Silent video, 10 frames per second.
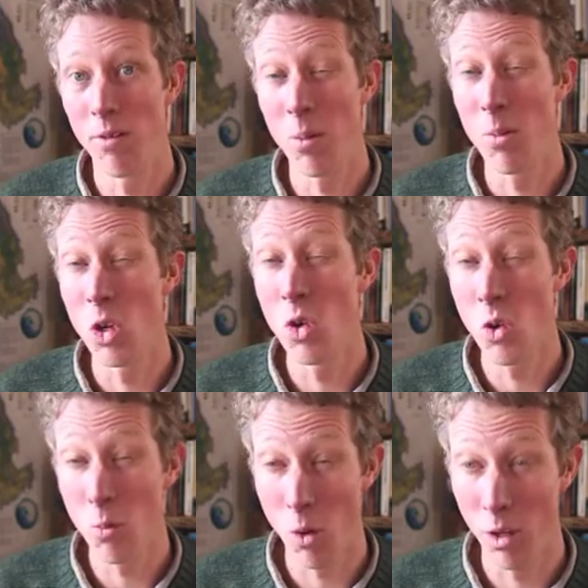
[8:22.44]
from
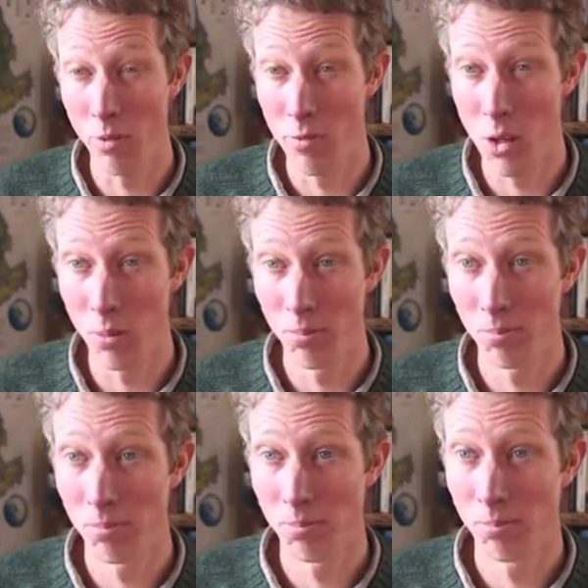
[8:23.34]
your point of view.
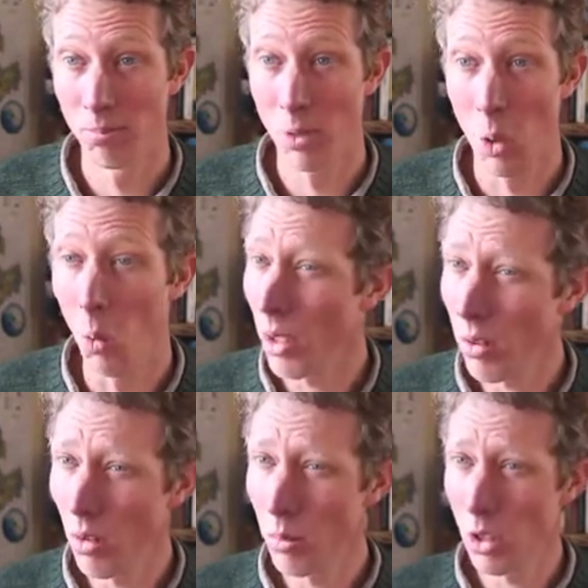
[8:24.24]
What do
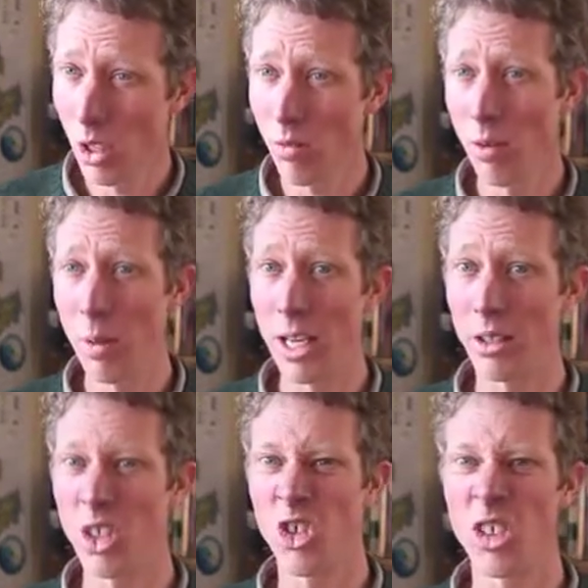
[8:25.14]
you observe
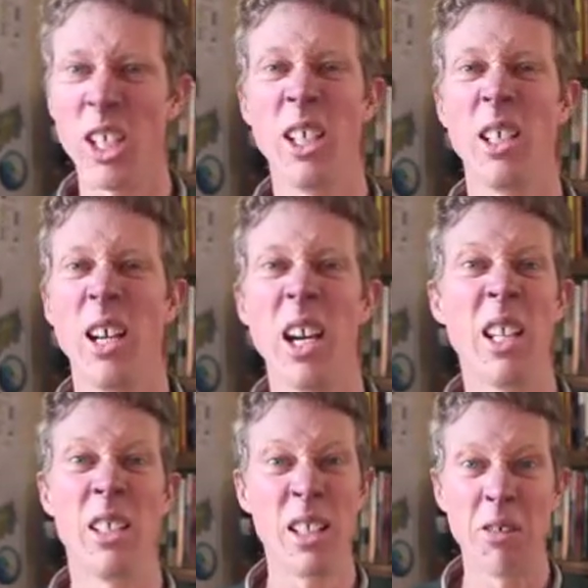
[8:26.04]
about the tree
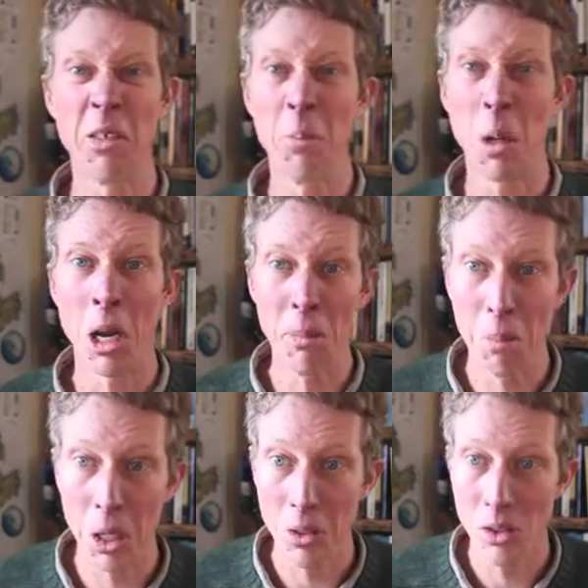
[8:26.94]
and its different body
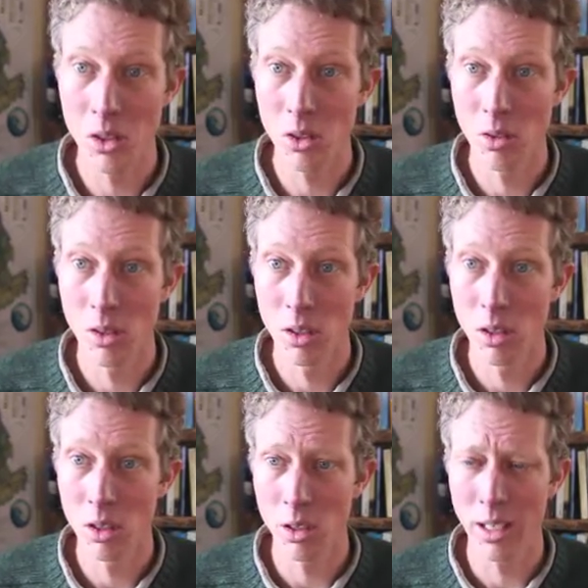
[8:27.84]
parts?
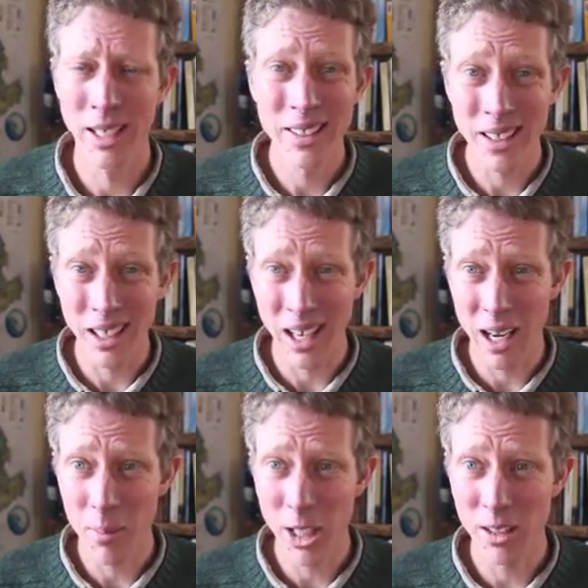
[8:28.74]
Do you like to
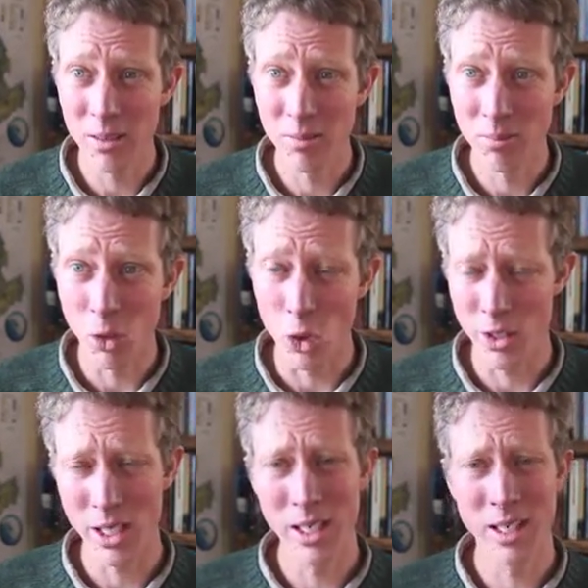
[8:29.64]
climb it, or
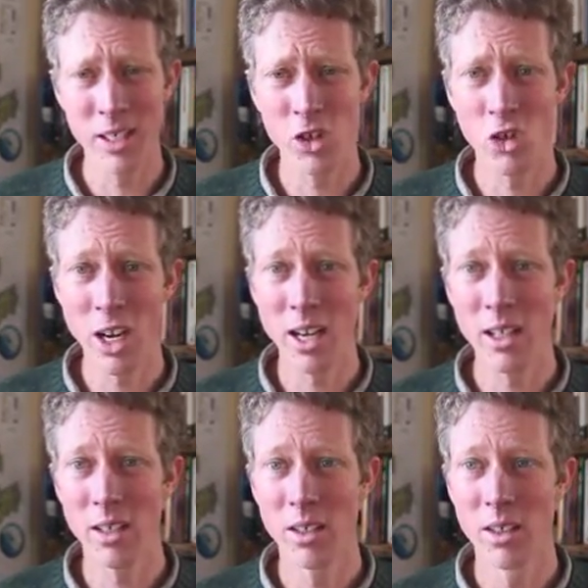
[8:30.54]
sit in its
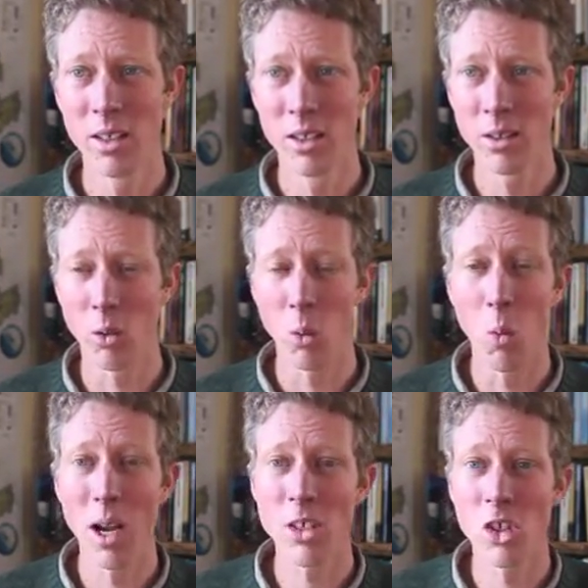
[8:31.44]
shade, or
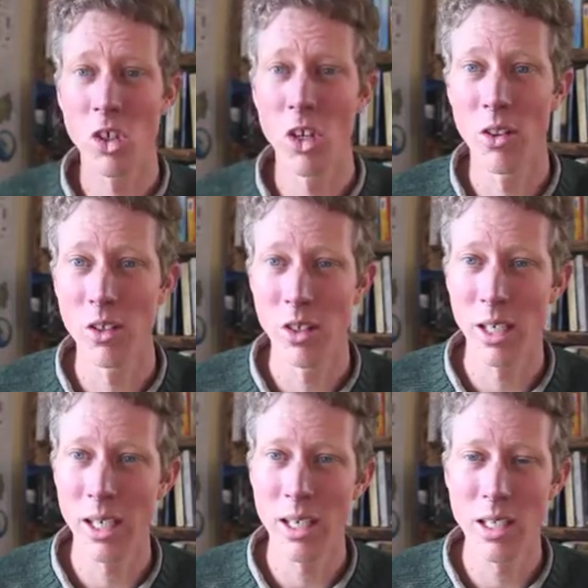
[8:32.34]
watch the
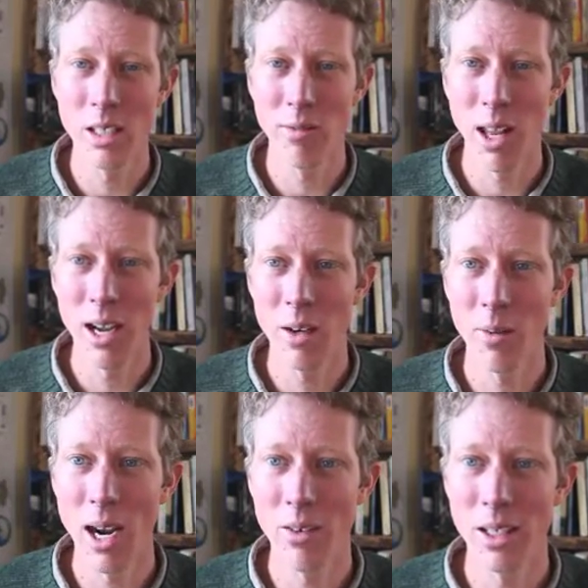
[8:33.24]
chickadees fly
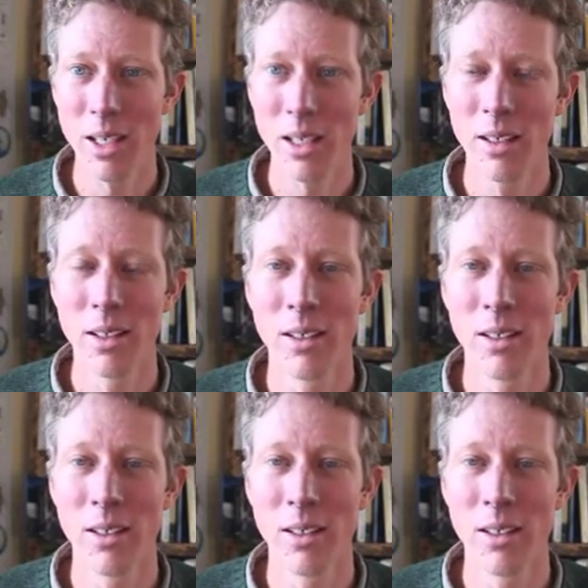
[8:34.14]
around in it?